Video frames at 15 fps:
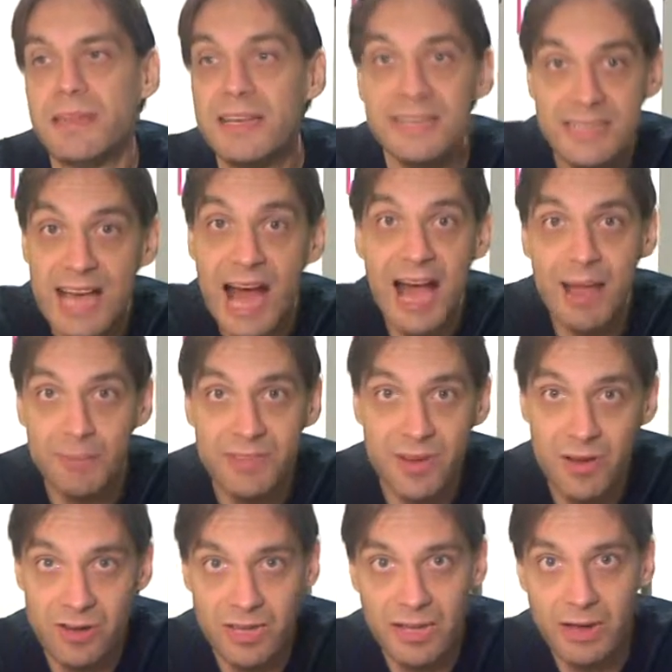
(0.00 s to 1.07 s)
This guy I'm
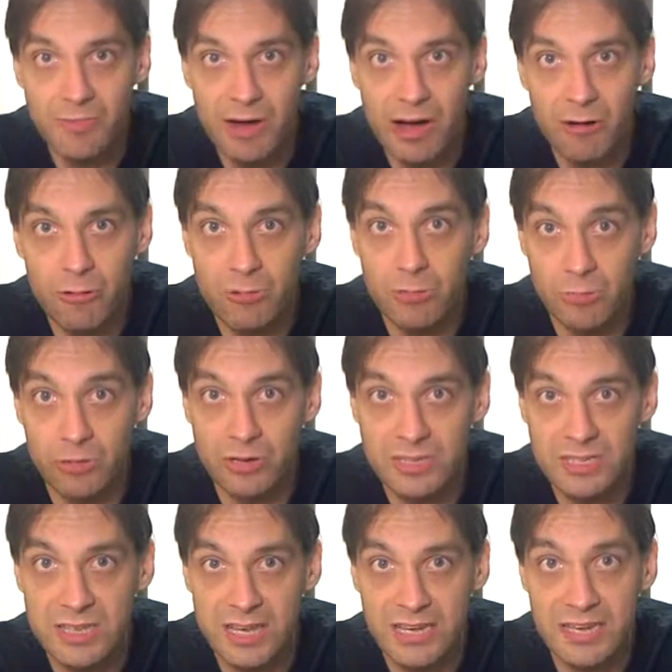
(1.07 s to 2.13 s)
talking about who
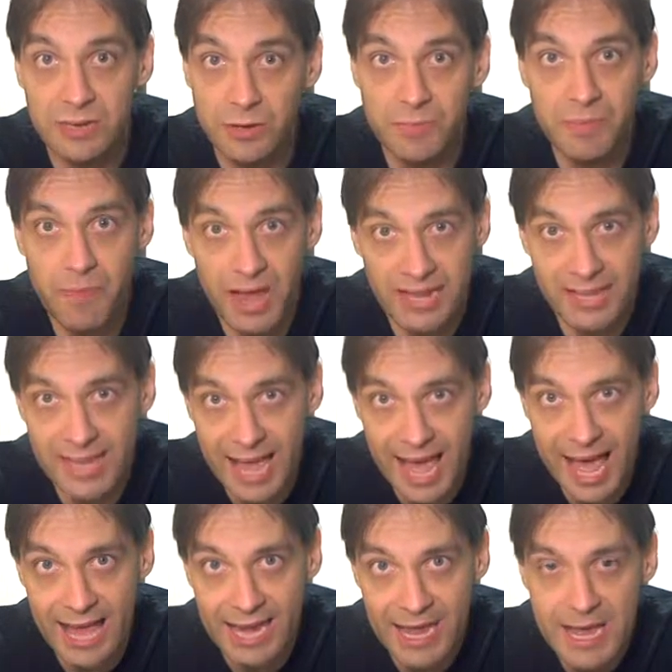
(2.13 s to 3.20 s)
looks like he could be my
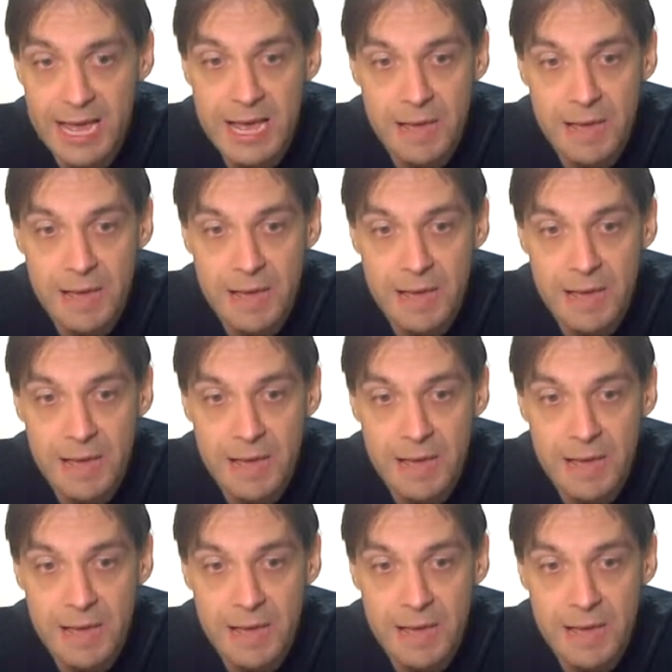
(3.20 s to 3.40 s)
dad,